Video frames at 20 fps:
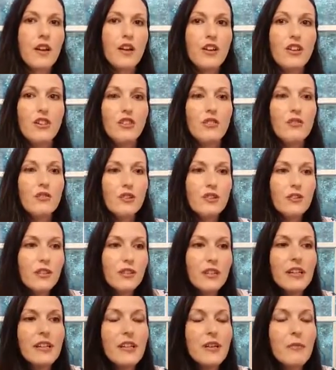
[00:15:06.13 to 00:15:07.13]
You know
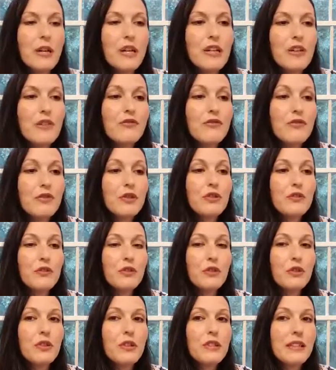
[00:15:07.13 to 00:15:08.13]
God can make you
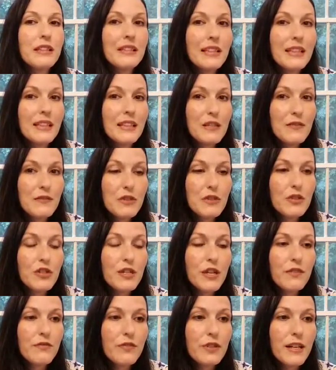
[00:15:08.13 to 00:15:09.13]
fruitful in the land of your
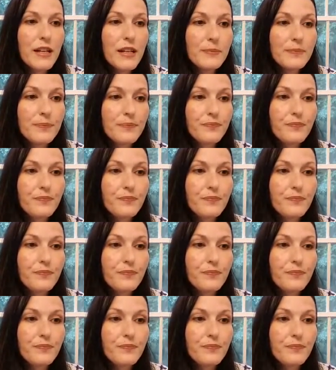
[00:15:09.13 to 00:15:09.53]
suffering.